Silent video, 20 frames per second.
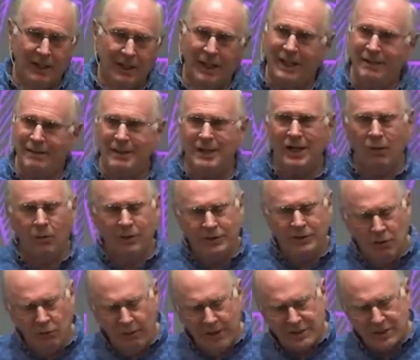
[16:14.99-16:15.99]
You know, when
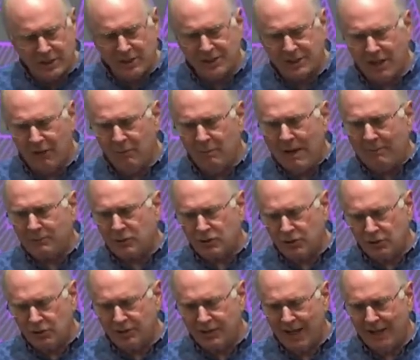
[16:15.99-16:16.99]
you're raised in a Southern Baptist
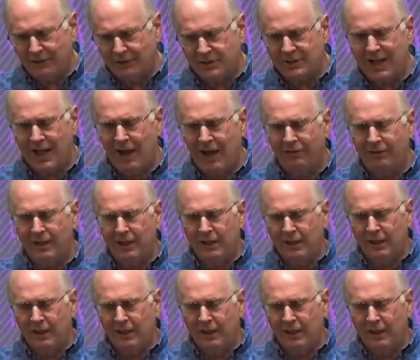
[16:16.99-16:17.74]
church down south,